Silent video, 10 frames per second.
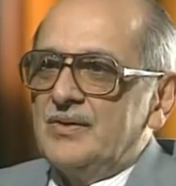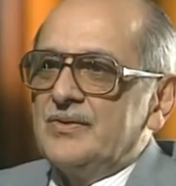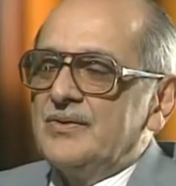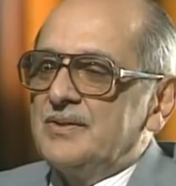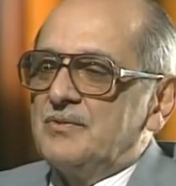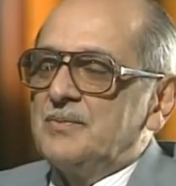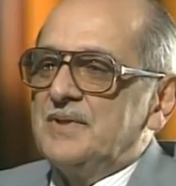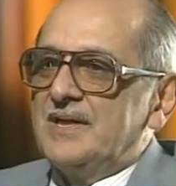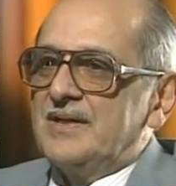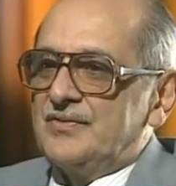Although it would
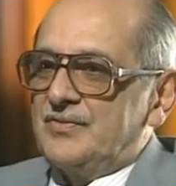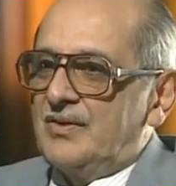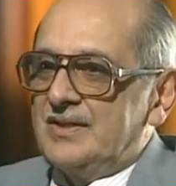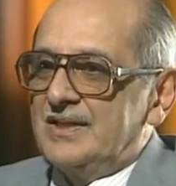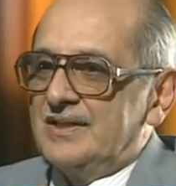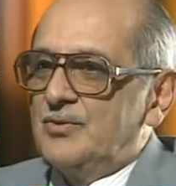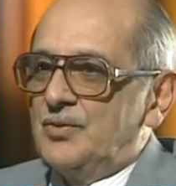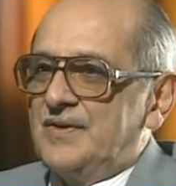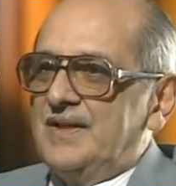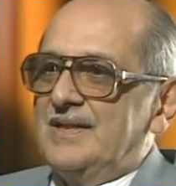be an extraordinarily
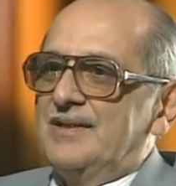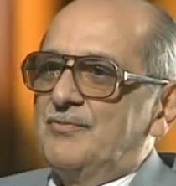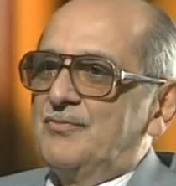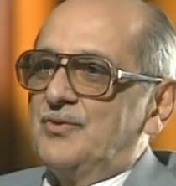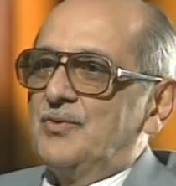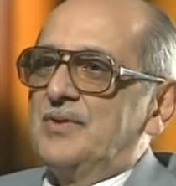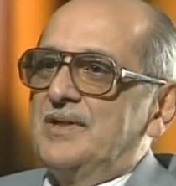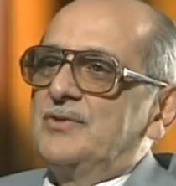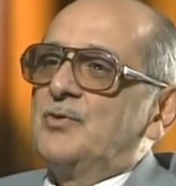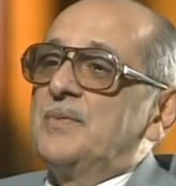good thing if
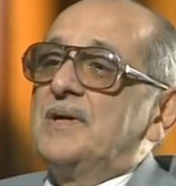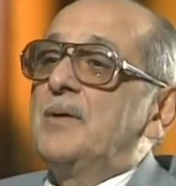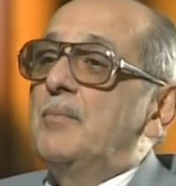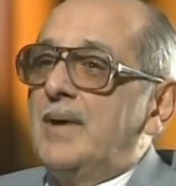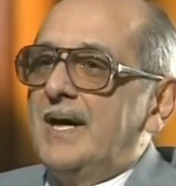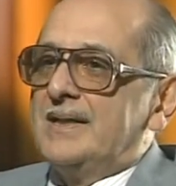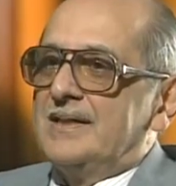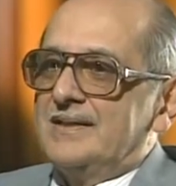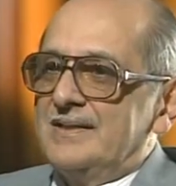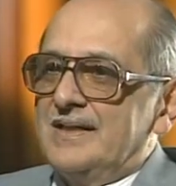it could be
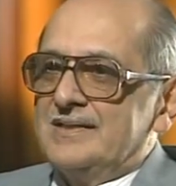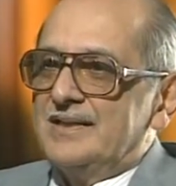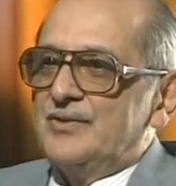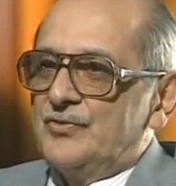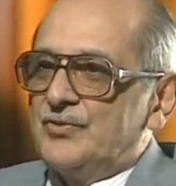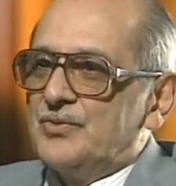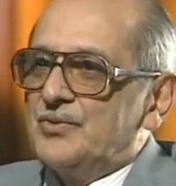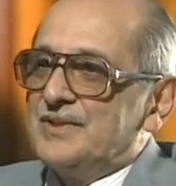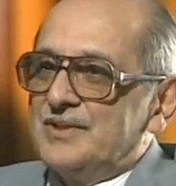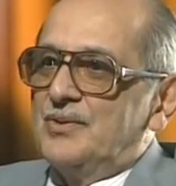combined, like they used to
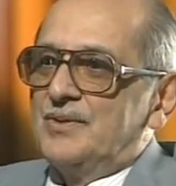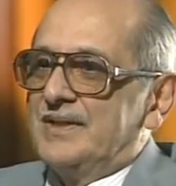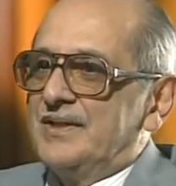do in the old